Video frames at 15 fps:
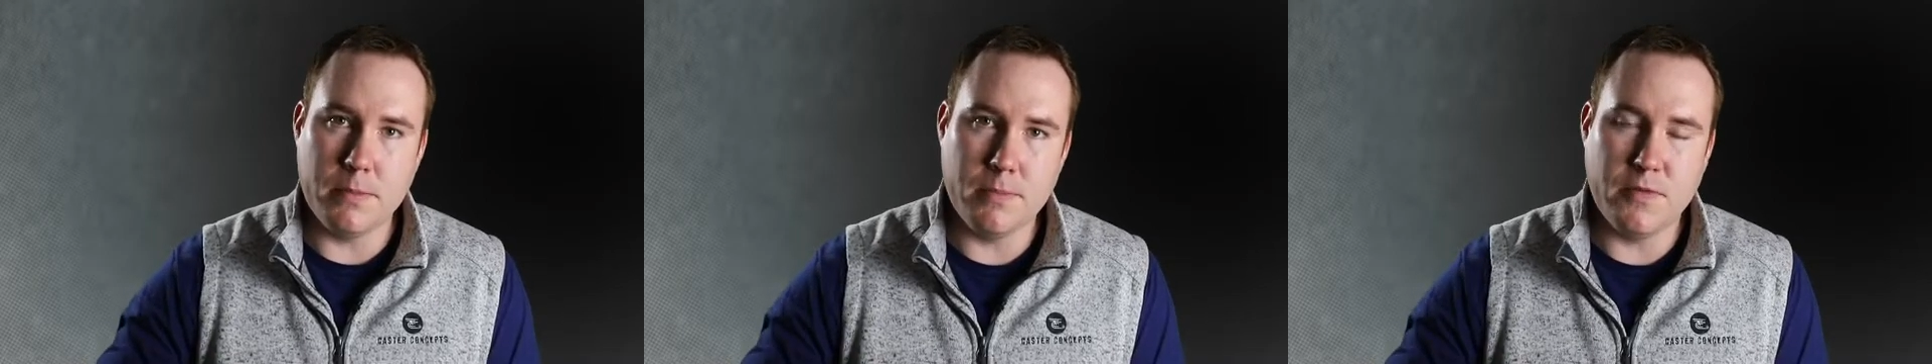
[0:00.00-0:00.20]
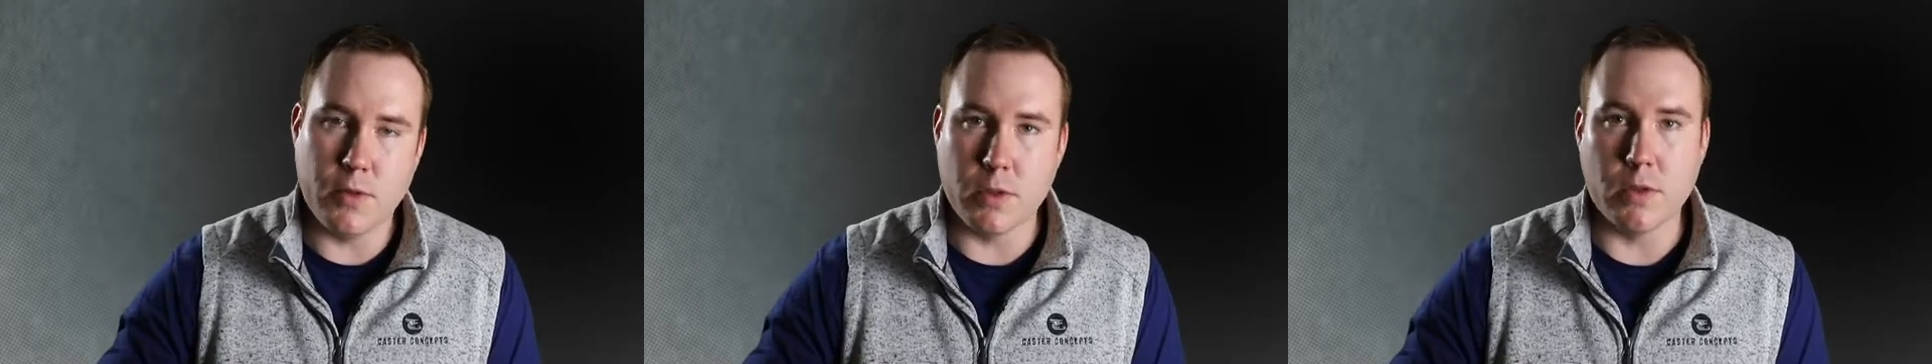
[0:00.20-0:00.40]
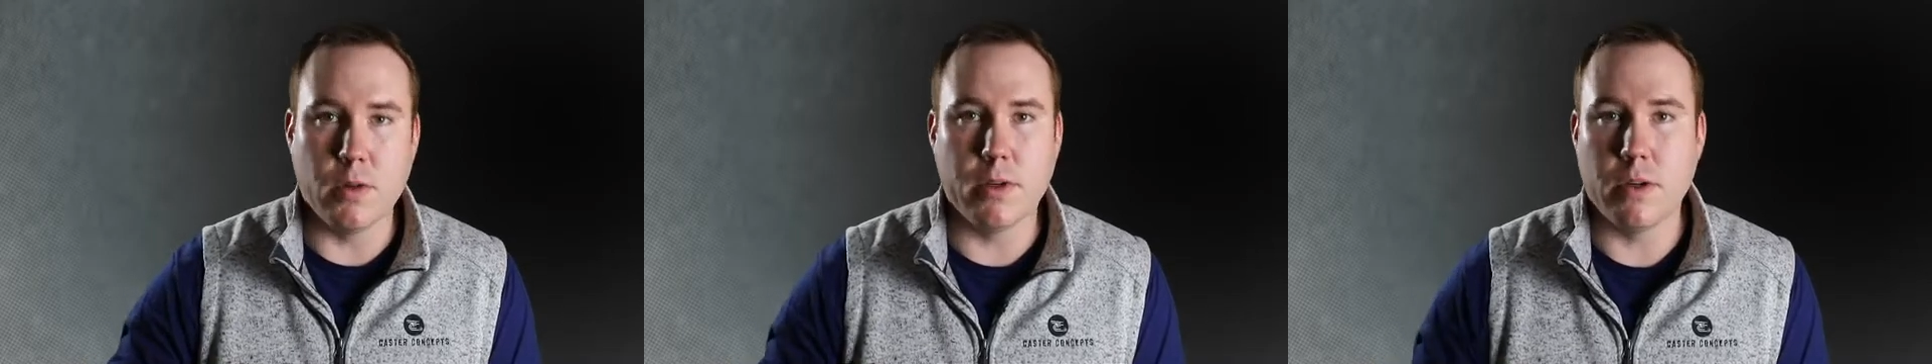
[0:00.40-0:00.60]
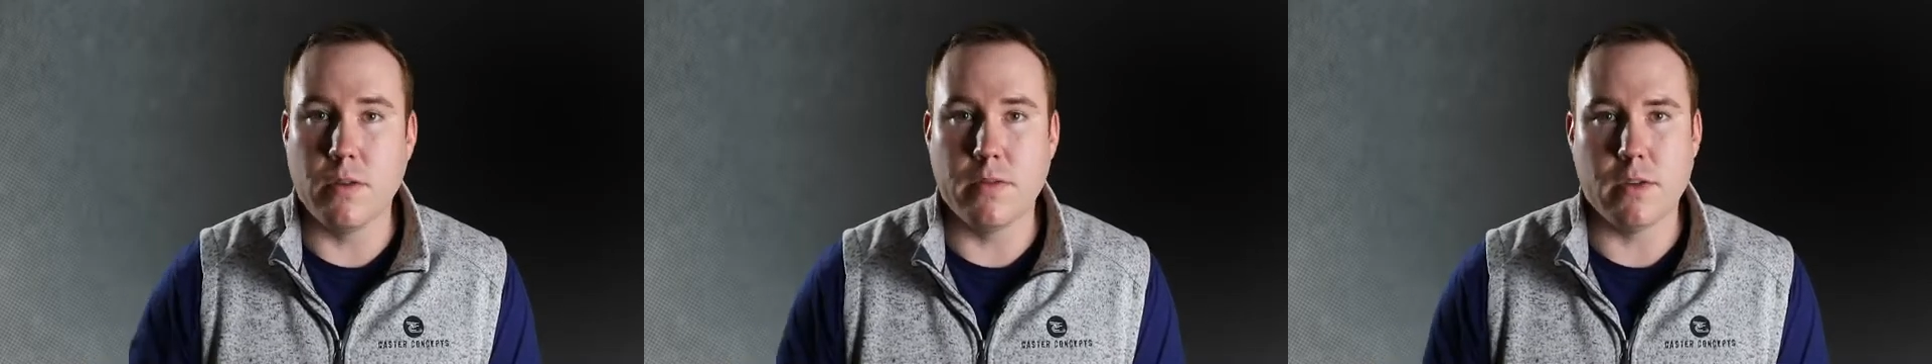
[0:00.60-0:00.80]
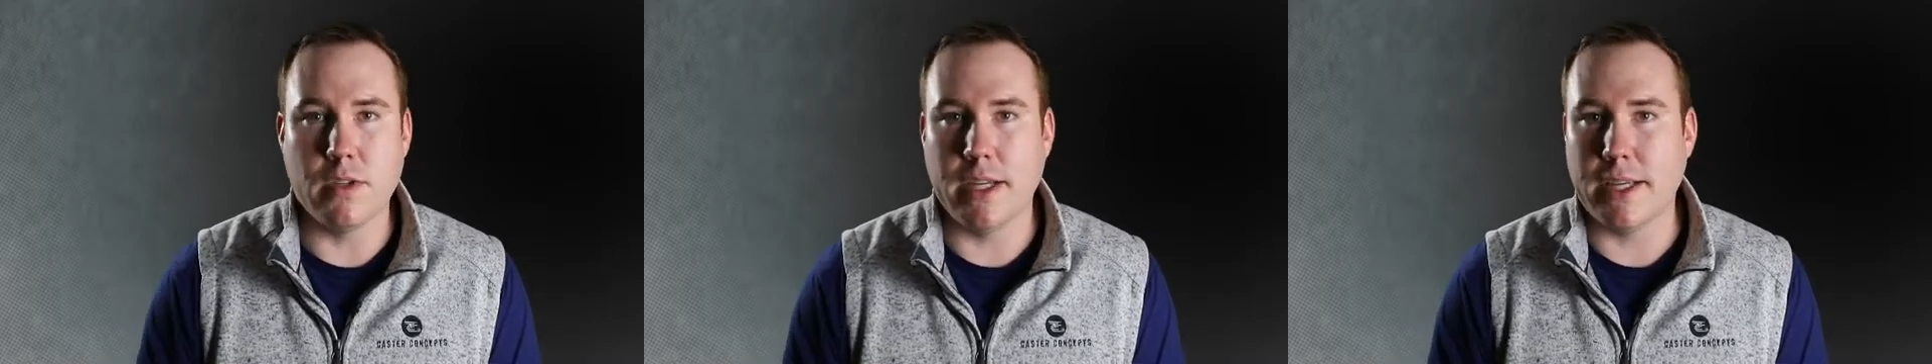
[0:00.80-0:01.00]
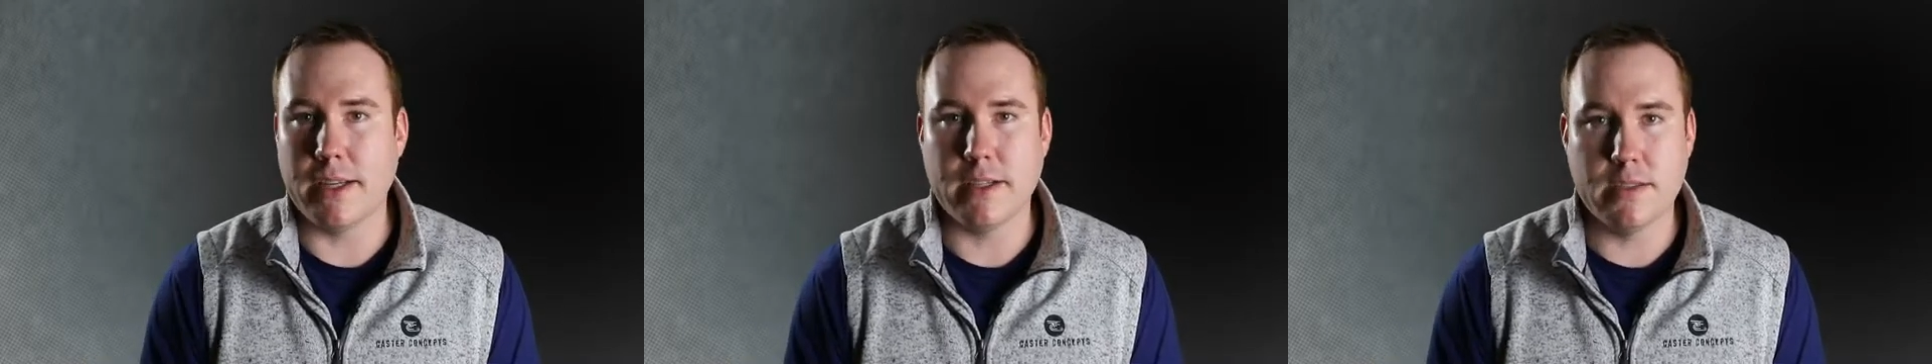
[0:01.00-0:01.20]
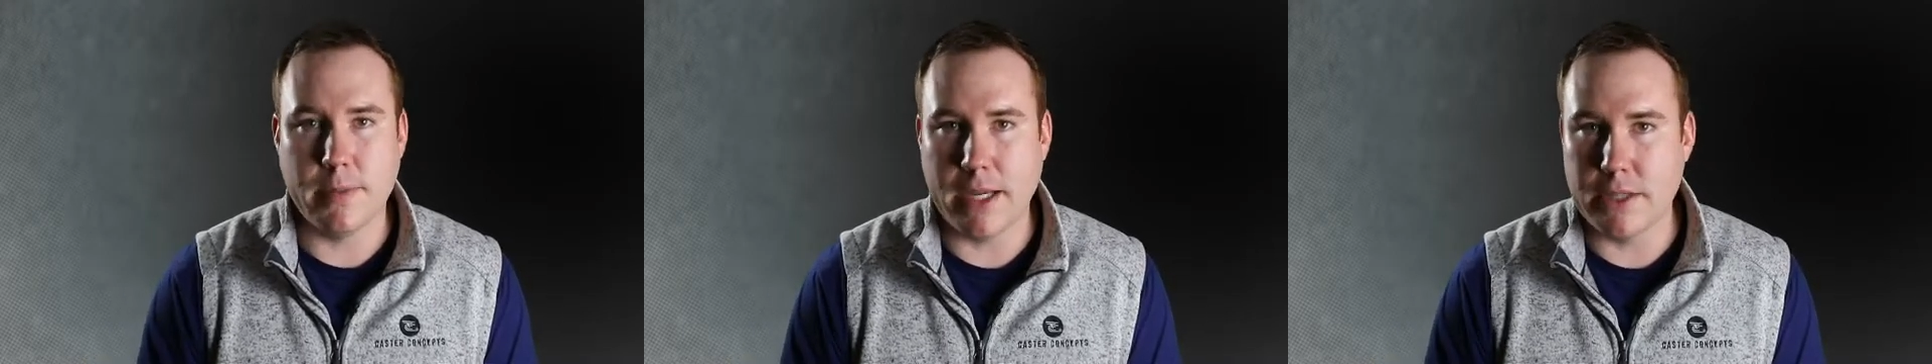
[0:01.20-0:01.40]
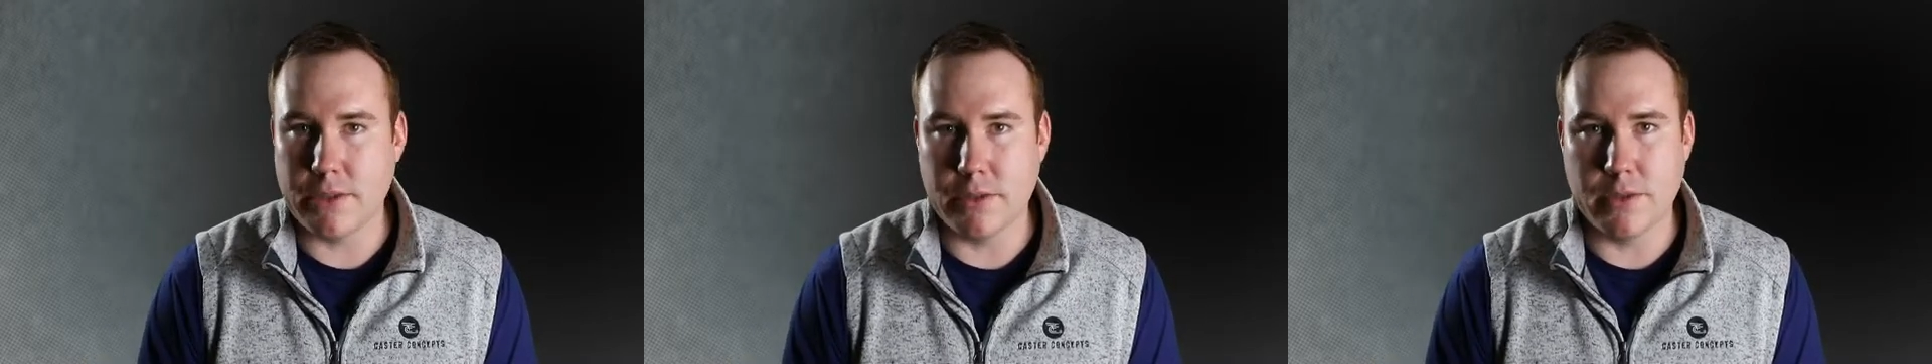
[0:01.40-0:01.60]
for going over like
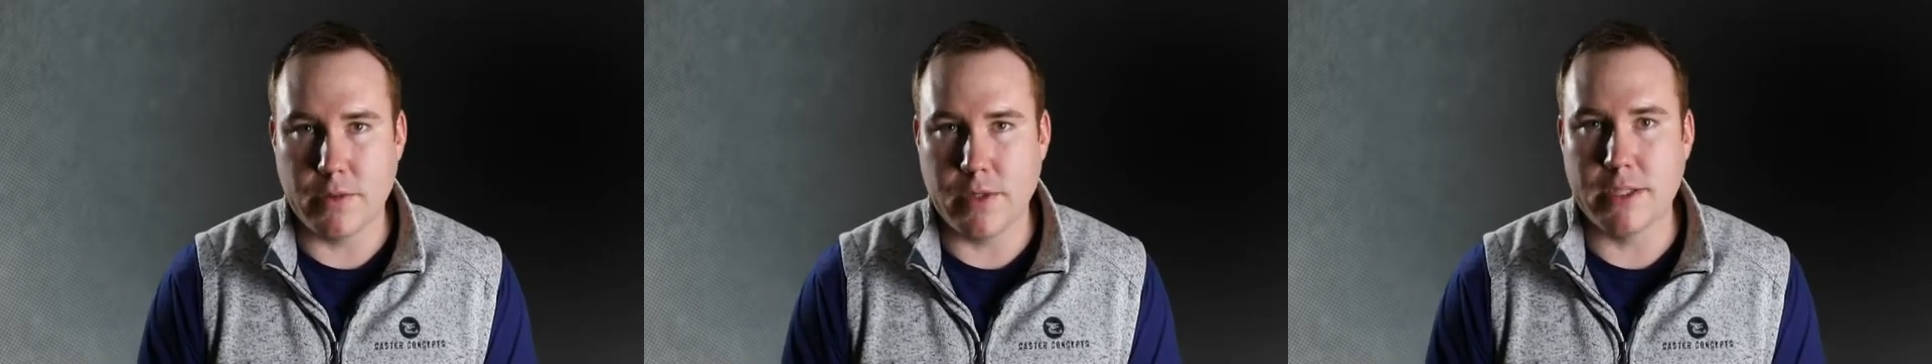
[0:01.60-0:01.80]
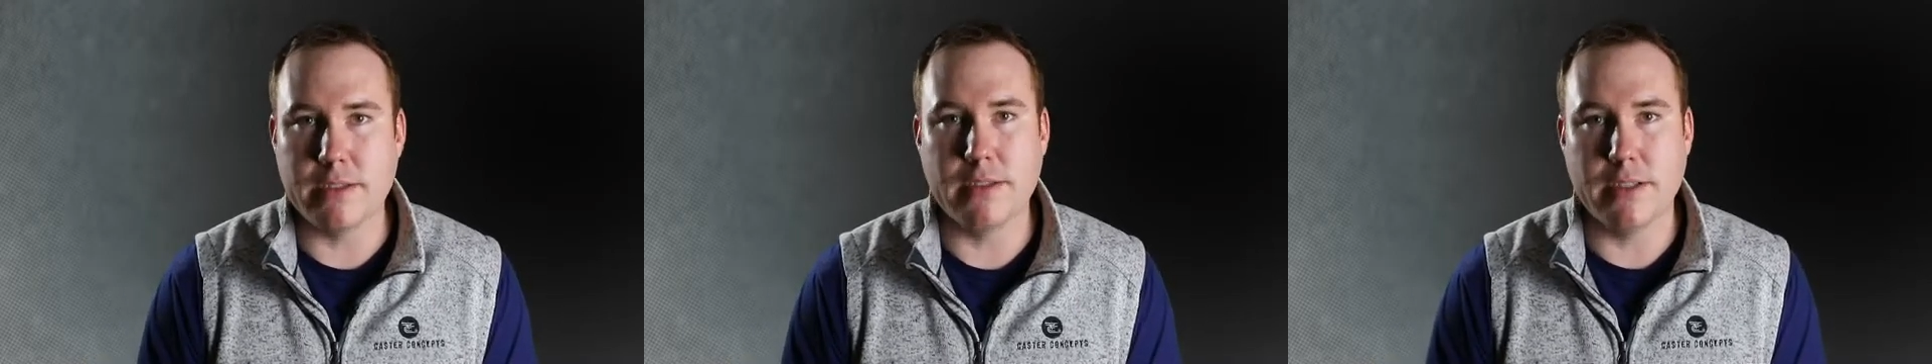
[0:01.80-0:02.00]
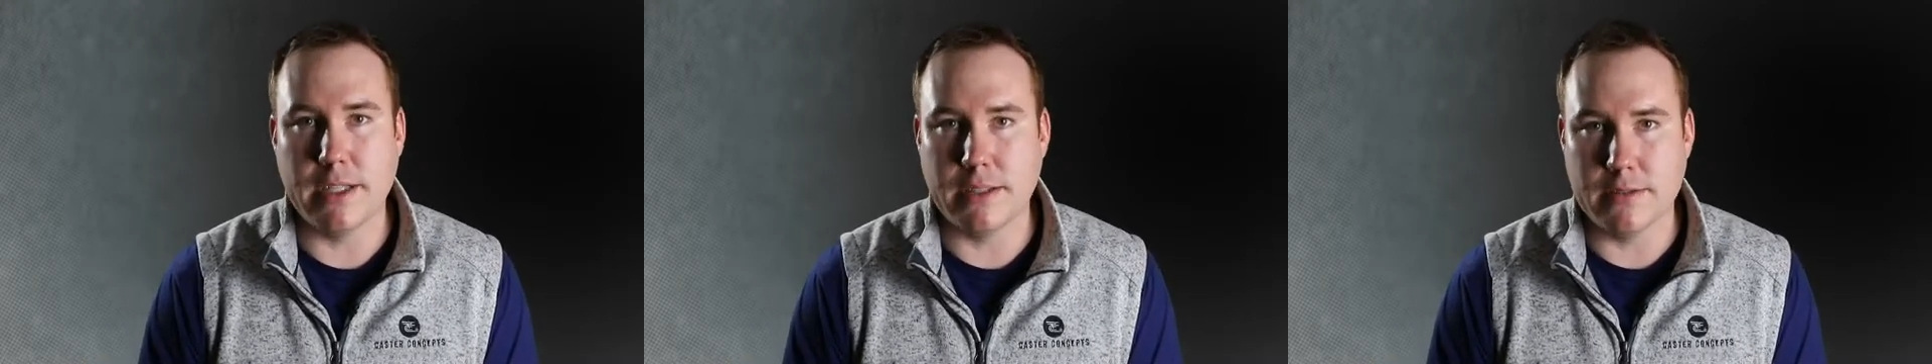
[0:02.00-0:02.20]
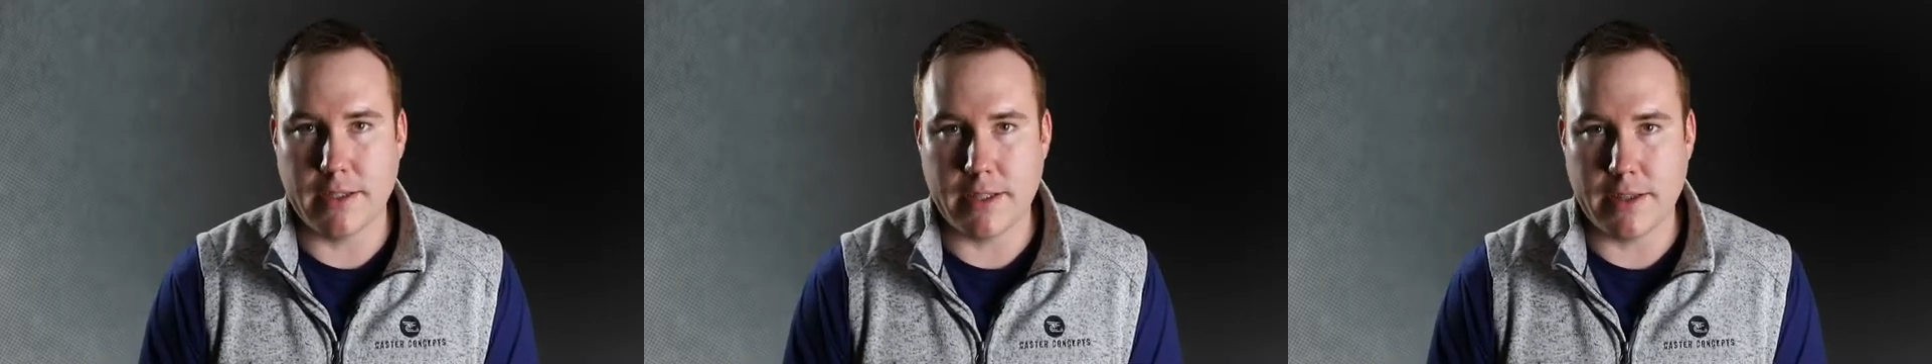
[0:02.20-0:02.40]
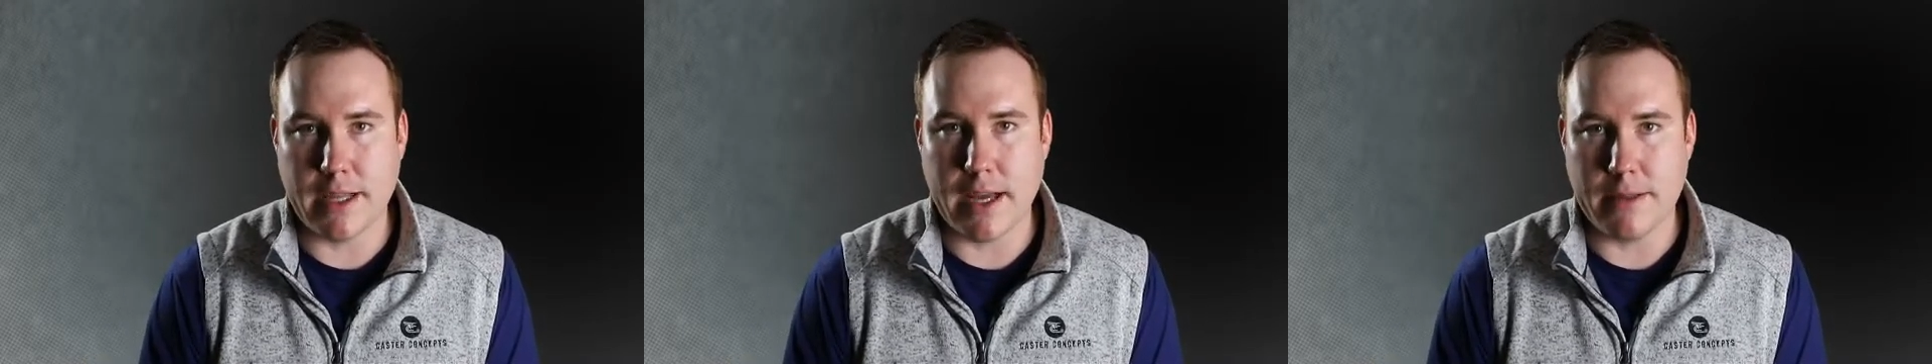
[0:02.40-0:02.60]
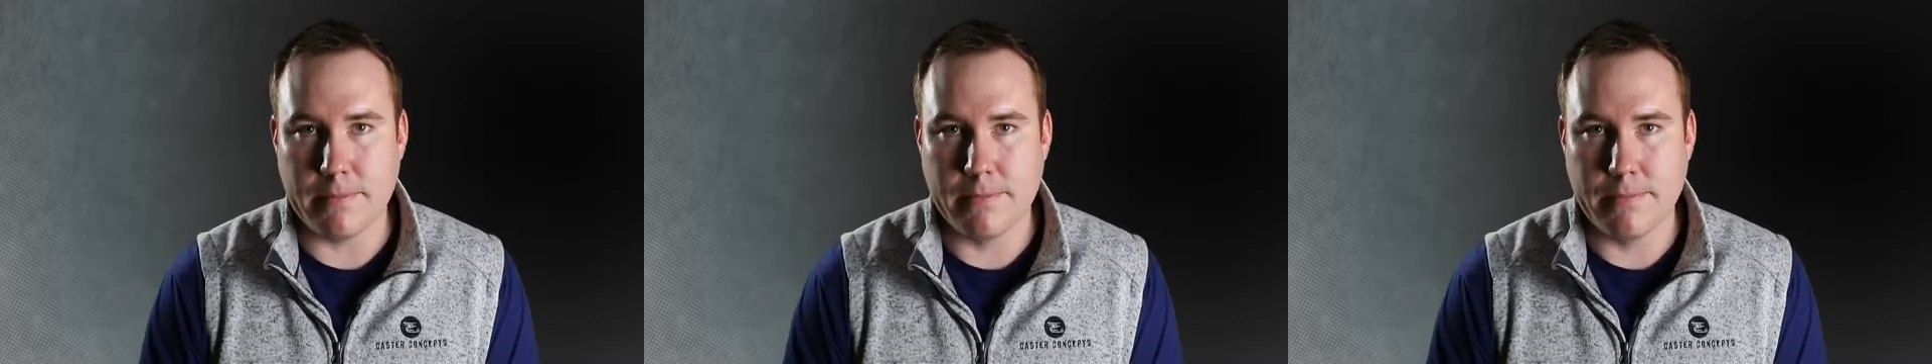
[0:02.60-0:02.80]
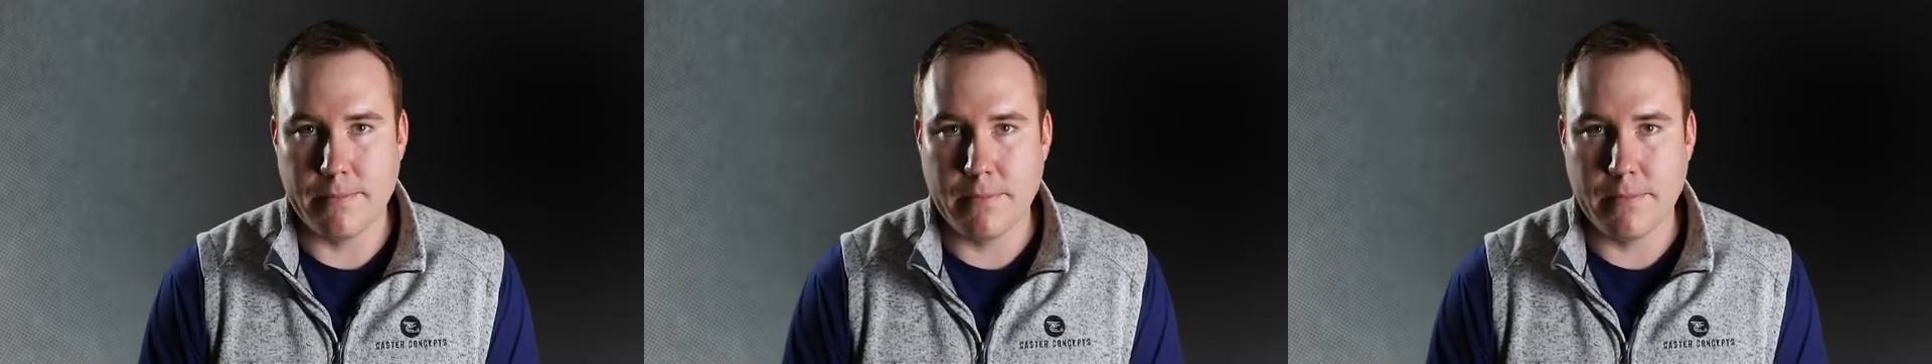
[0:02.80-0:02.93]
expansion joints and things like that.